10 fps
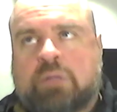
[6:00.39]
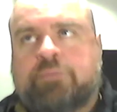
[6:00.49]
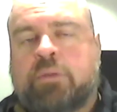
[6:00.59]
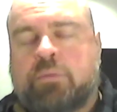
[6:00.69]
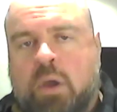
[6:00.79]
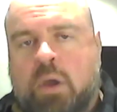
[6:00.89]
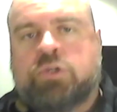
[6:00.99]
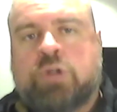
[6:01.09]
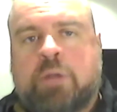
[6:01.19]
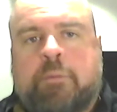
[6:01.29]
for the road. You
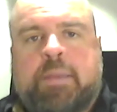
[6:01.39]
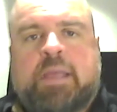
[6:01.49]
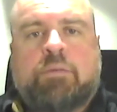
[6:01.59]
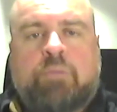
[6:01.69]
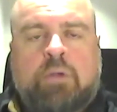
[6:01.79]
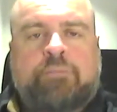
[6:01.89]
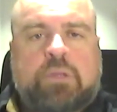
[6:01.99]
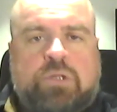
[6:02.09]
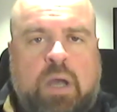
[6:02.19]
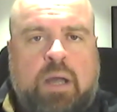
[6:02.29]
don't prepare the road for
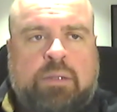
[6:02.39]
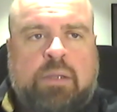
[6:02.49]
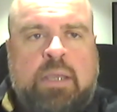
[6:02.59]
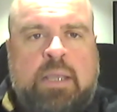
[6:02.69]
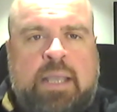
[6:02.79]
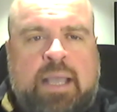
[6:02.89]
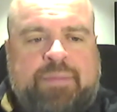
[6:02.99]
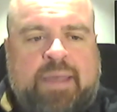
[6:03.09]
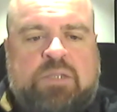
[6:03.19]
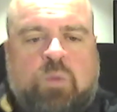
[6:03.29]
the child, and
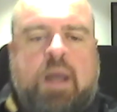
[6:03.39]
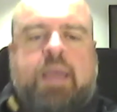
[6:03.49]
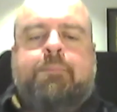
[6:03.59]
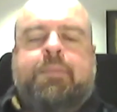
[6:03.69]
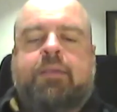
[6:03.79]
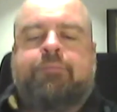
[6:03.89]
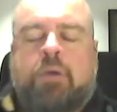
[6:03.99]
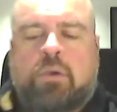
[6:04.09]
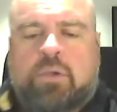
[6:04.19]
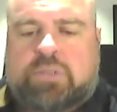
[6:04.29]
that's why a big
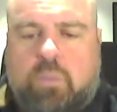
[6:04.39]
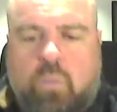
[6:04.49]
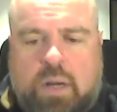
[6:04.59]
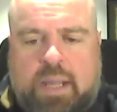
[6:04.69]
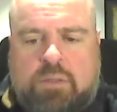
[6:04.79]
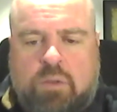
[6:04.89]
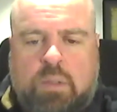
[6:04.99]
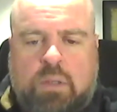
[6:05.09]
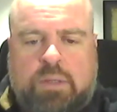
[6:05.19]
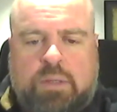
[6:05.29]
focus on what I do a
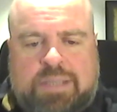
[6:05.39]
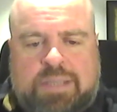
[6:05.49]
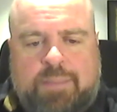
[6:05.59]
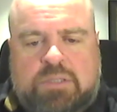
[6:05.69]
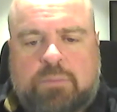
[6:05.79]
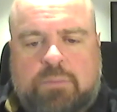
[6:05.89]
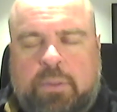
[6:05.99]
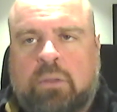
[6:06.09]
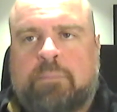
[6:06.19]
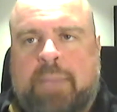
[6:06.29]
lot of the time is to
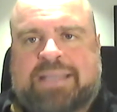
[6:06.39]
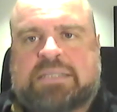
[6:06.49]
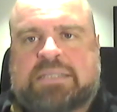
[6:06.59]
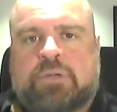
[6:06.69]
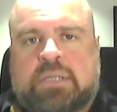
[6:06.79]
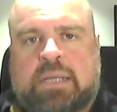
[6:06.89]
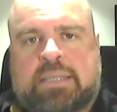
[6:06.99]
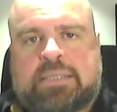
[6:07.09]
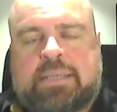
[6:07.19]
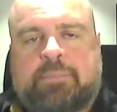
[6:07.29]
build massive
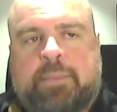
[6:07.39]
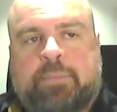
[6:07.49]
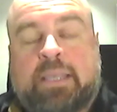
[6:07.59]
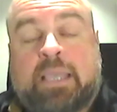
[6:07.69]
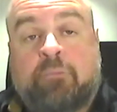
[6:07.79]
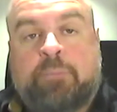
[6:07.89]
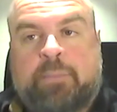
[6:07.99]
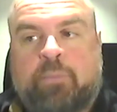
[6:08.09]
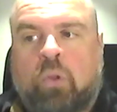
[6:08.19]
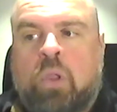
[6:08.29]
resiliency in people and give
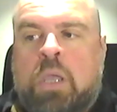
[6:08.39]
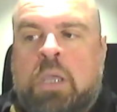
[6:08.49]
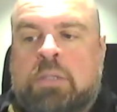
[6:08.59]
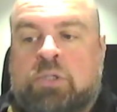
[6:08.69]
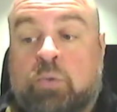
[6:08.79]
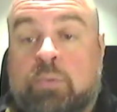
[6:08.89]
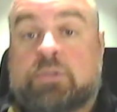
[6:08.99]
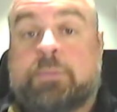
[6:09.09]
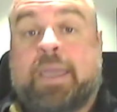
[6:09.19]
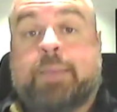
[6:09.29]
people tools
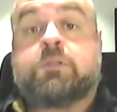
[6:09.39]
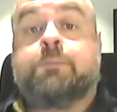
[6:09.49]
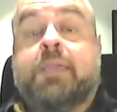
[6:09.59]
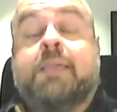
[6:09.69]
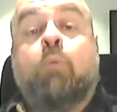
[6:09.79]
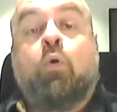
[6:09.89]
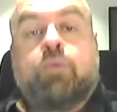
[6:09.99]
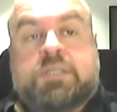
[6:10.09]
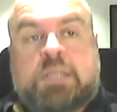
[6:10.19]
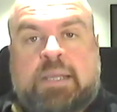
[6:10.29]
to be able to be more
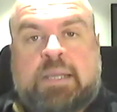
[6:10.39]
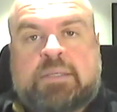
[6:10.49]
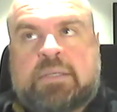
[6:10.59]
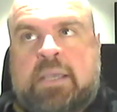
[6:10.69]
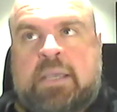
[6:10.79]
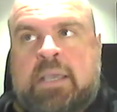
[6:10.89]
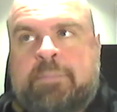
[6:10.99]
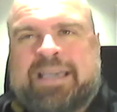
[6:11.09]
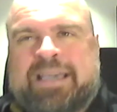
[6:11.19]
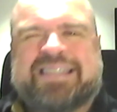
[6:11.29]
resilient.
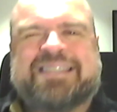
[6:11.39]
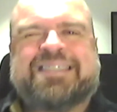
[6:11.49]
Because it's